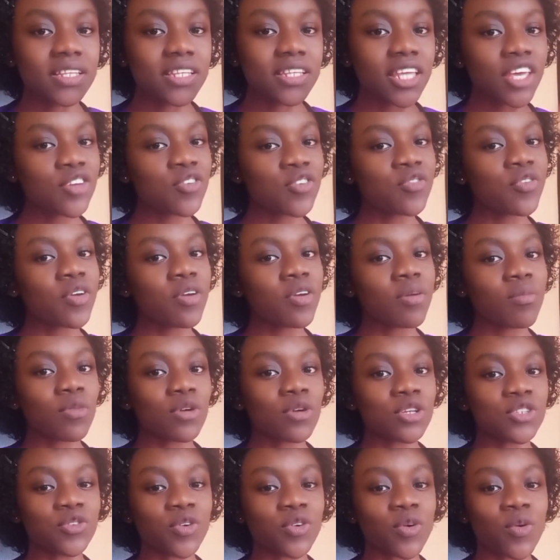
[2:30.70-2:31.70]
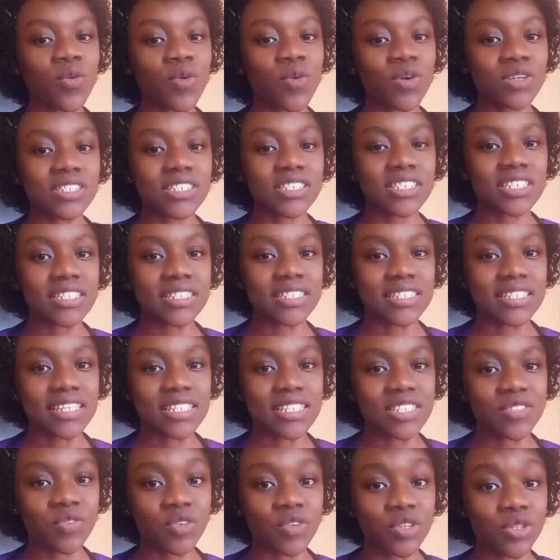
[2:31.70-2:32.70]
Thank you very much for watching
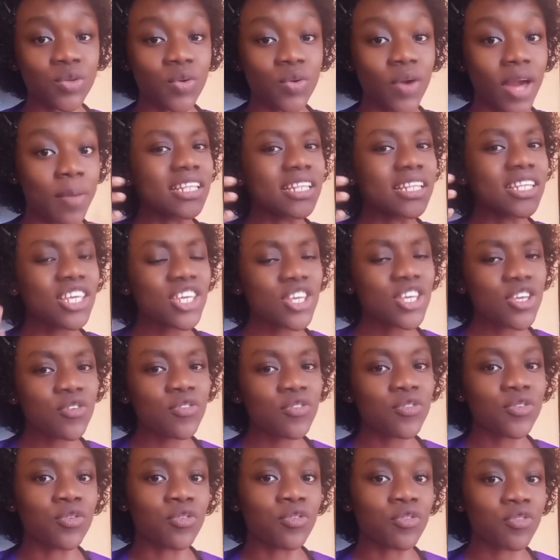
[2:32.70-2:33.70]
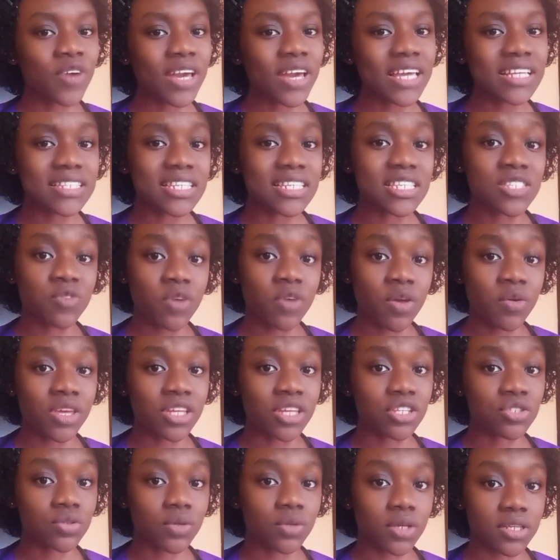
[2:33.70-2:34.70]
this video, and if you find this very
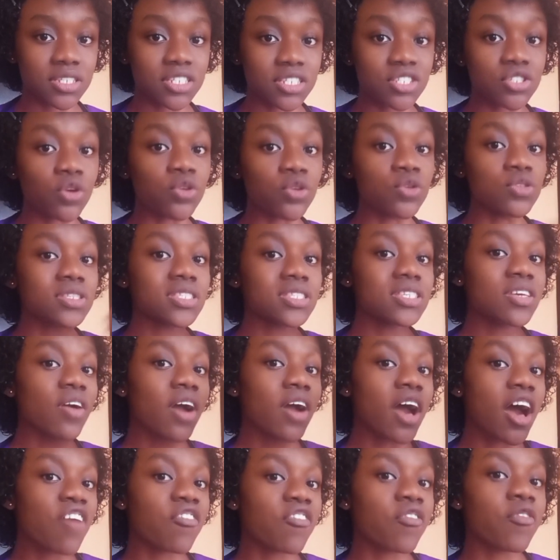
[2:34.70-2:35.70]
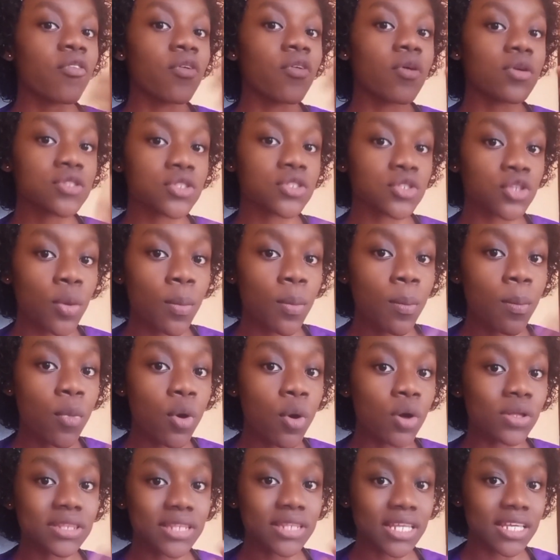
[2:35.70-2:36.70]
interesting or you still have some
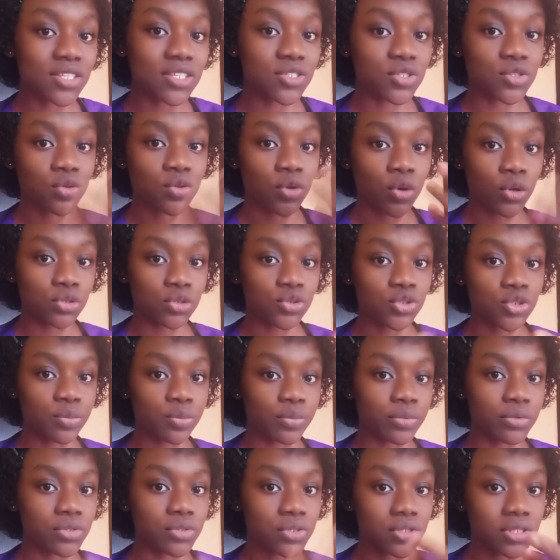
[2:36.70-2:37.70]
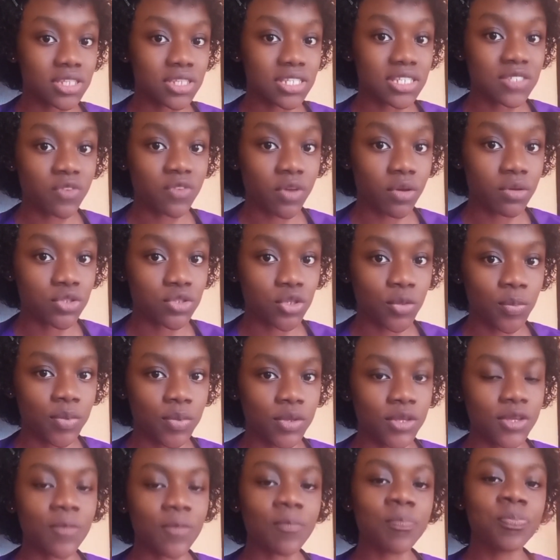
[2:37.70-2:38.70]
more things to contribute to this very
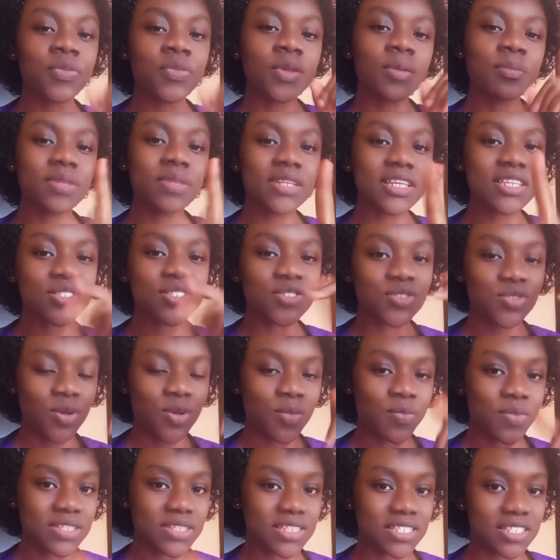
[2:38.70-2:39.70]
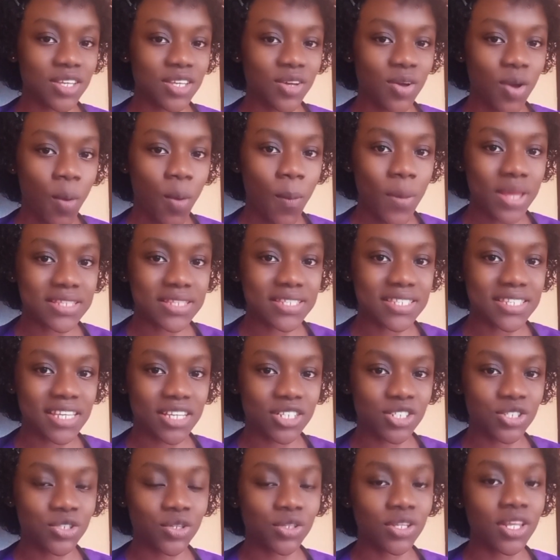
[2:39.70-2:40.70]
topic, please drop it in the comment
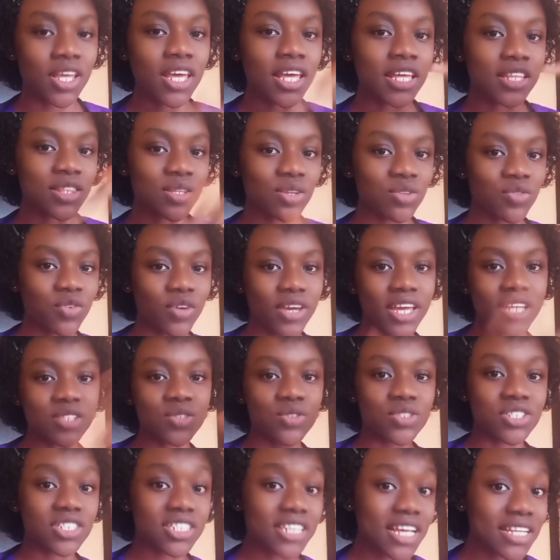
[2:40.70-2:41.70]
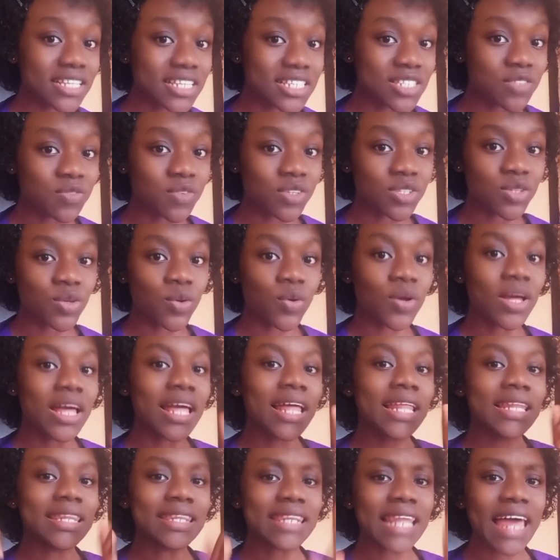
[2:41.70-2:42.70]
section. Don't forget to share this video,
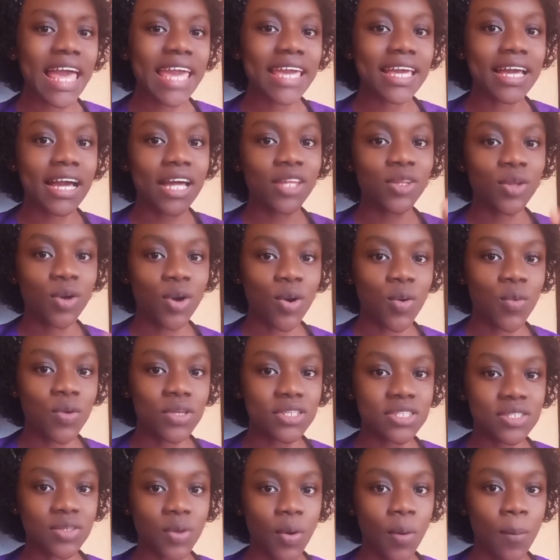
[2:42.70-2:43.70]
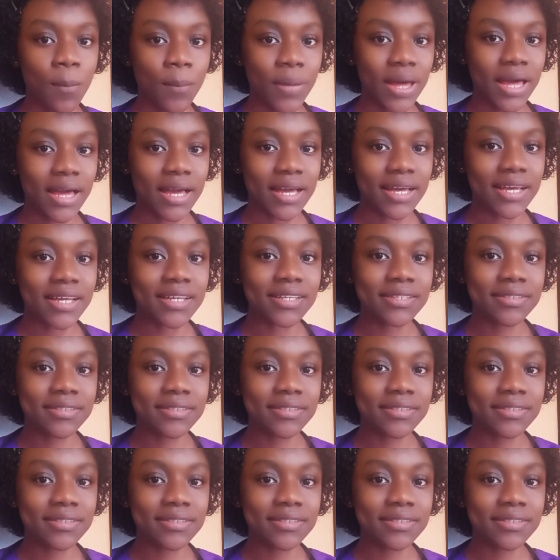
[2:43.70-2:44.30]
like, and always come back.